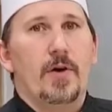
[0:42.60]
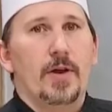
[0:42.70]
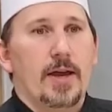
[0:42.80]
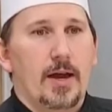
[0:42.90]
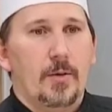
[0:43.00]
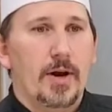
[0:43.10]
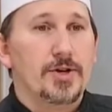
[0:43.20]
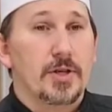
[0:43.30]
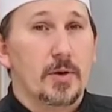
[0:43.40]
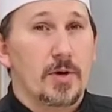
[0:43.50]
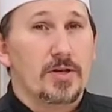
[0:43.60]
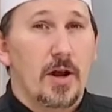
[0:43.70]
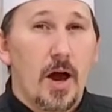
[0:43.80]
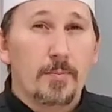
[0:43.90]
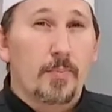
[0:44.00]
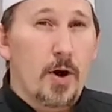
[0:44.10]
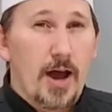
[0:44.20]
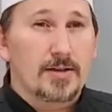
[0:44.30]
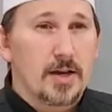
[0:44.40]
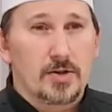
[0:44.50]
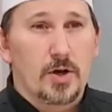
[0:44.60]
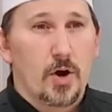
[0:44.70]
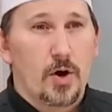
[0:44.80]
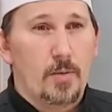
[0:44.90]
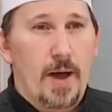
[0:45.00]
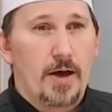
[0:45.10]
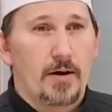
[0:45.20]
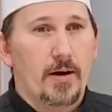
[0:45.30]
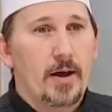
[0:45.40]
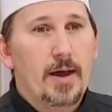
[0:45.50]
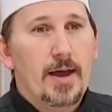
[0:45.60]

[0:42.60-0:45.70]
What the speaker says: velvet cake originally was an unprocessed cocoa powder,